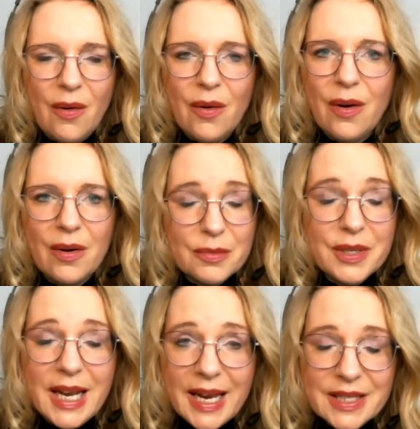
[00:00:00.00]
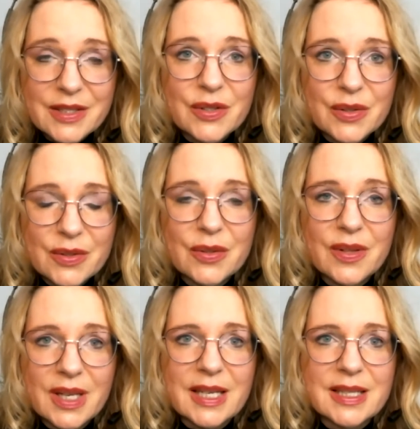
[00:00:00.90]
or related to
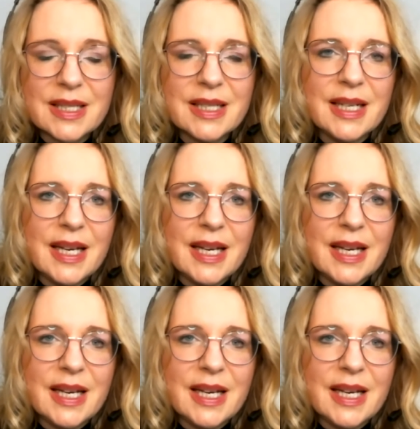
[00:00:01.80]
this.